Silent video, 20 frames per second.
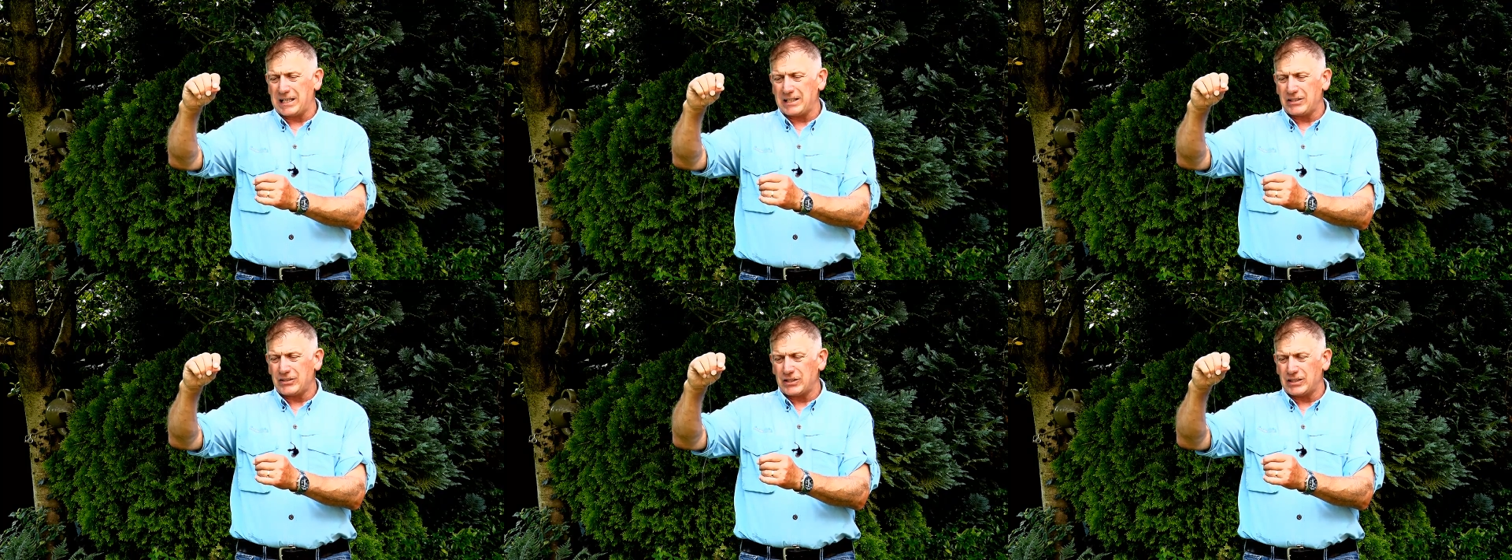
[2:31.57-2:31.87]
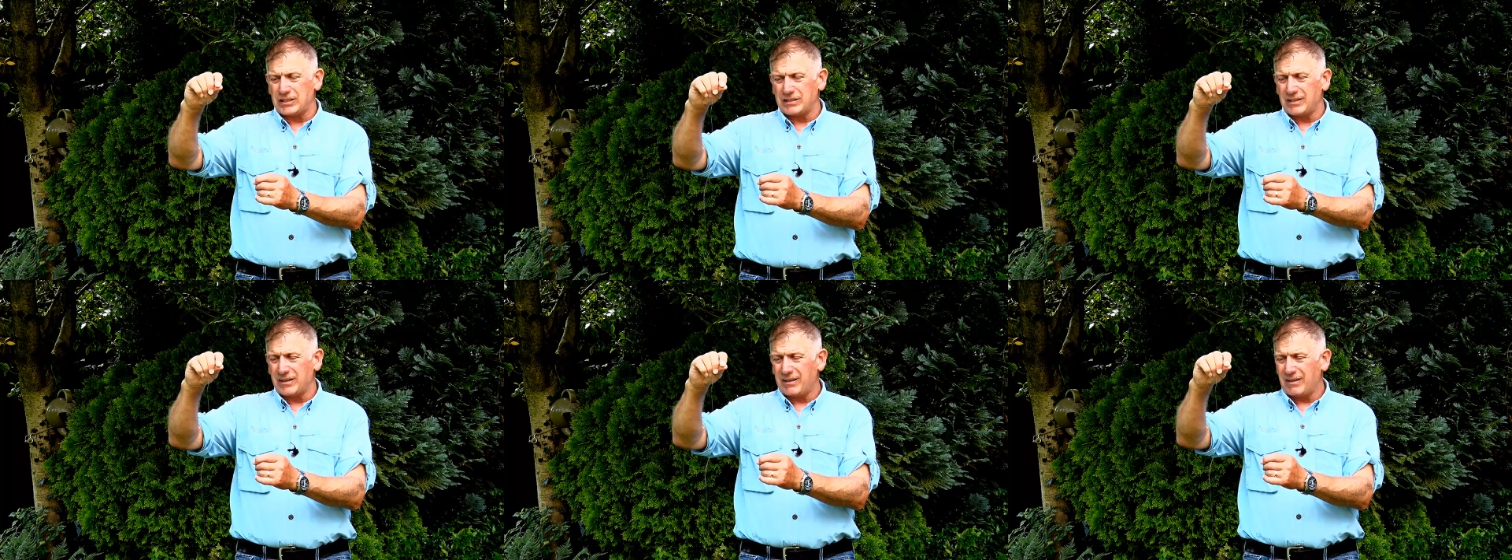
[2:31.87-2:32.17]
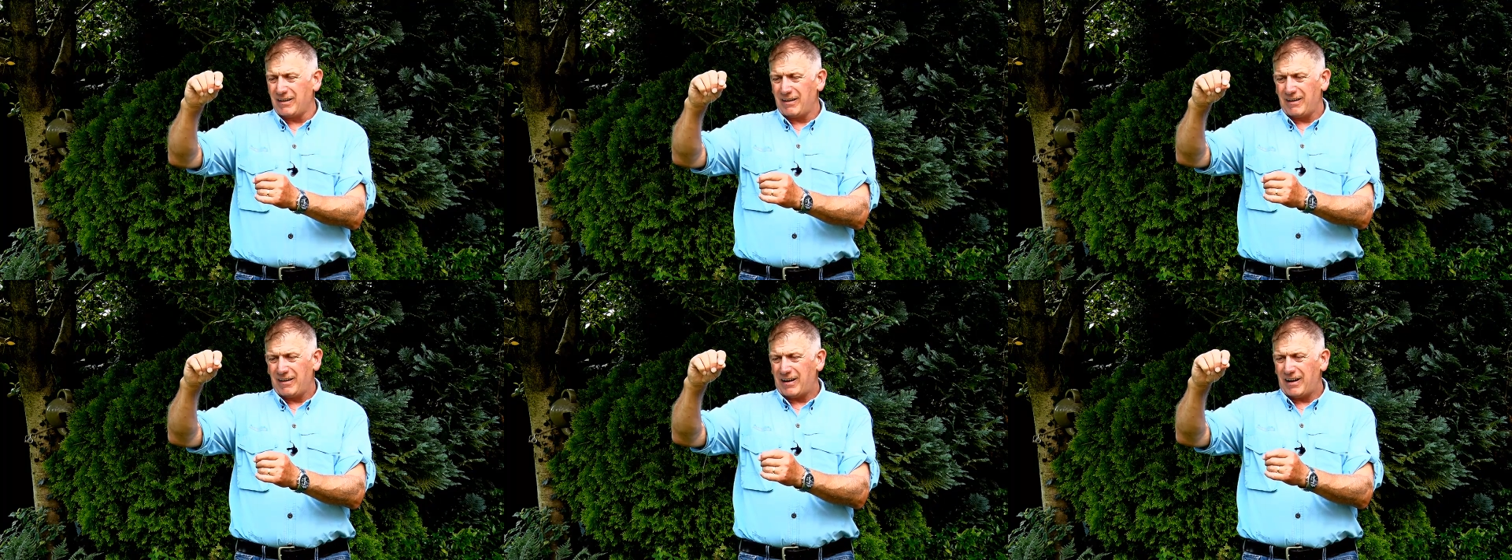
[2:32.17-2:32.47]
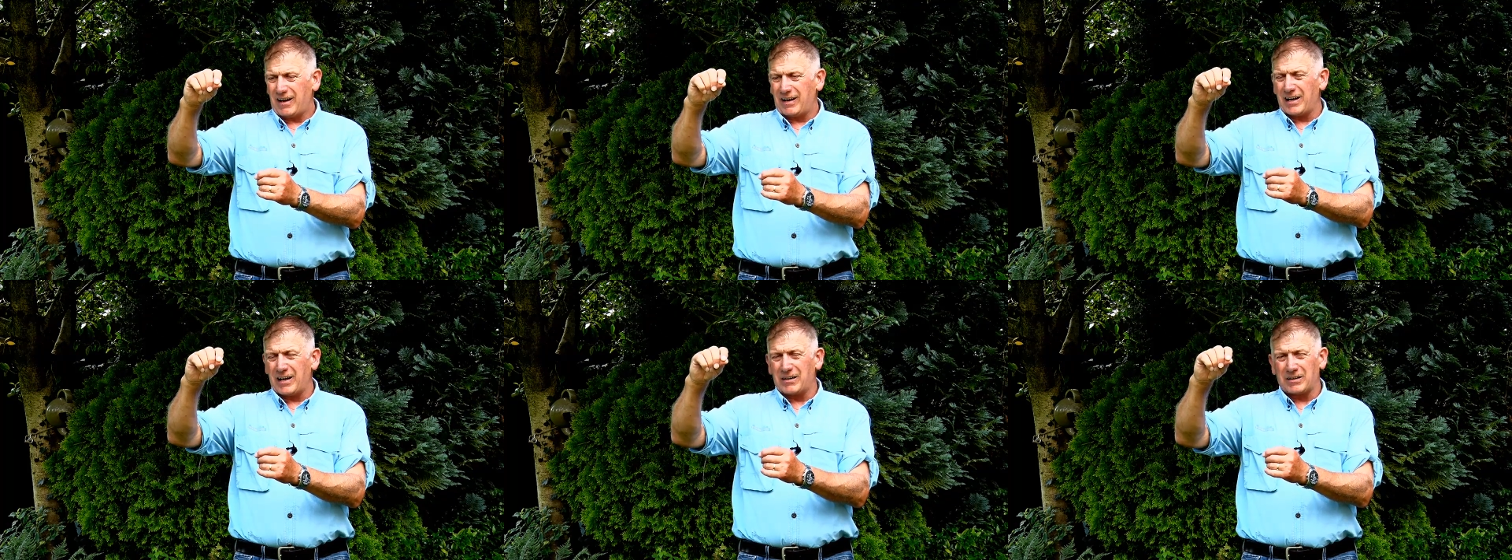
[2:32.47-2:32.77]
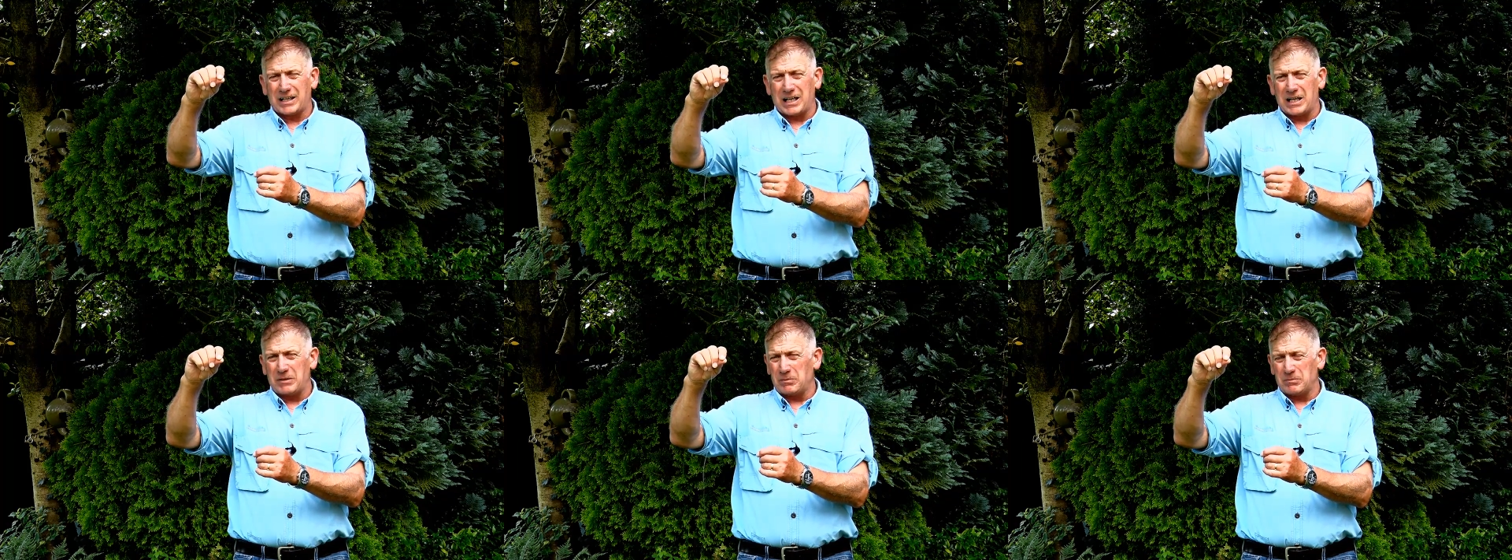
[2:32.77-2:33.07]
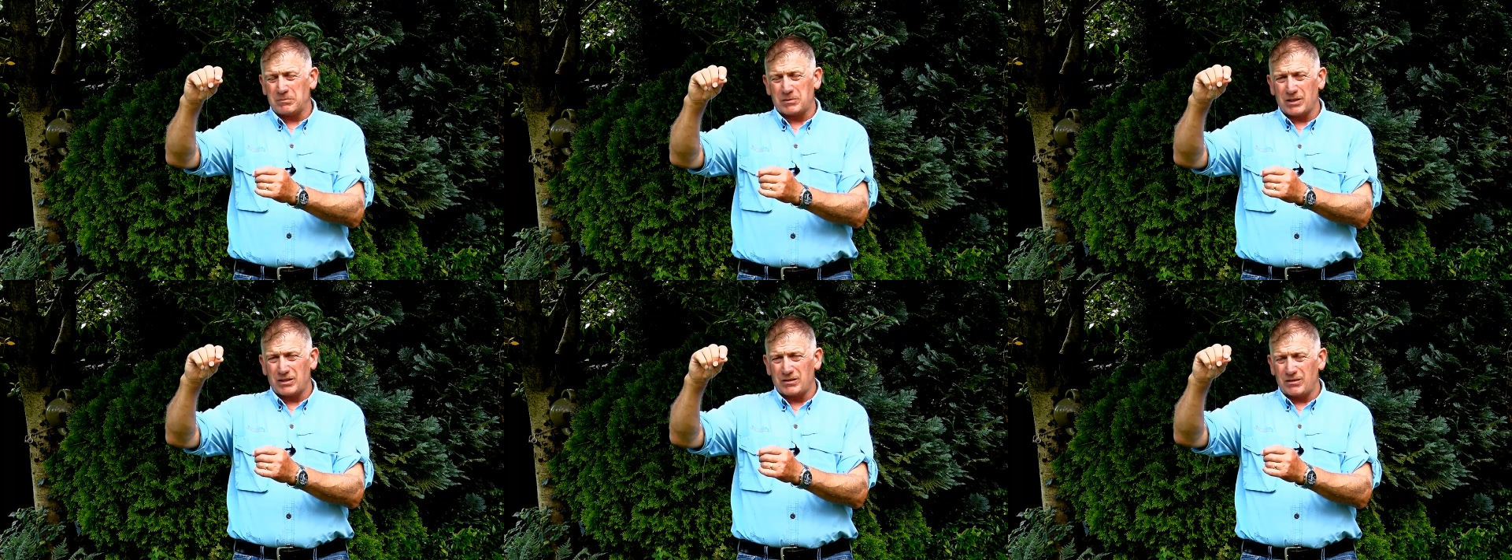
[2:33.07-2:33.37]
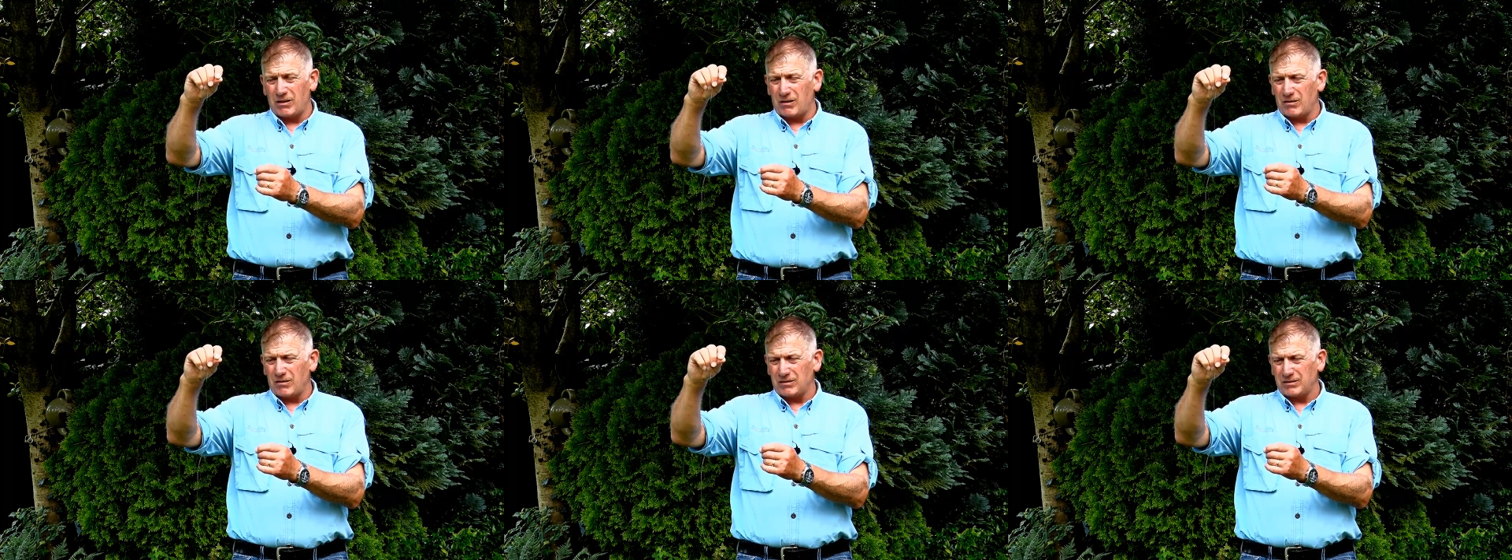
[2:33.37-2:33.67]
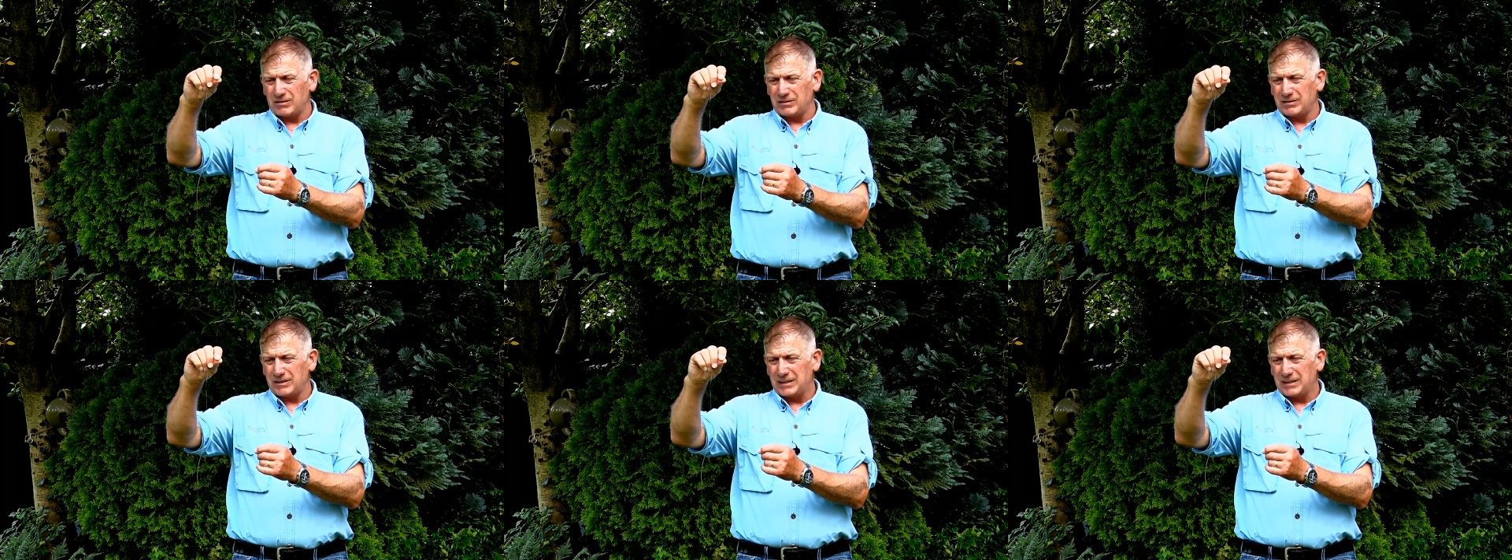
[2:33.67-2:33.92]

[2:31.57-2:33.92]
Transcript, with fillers: inches. I don't keep them too long.